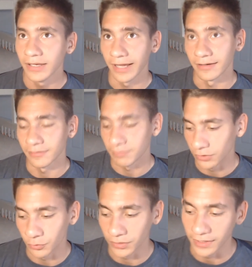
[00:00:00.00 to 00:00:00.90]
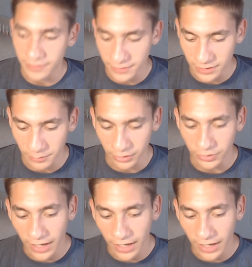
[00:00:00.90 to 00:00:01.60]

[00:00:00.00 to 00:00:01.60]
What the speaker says: and build a relationship, that you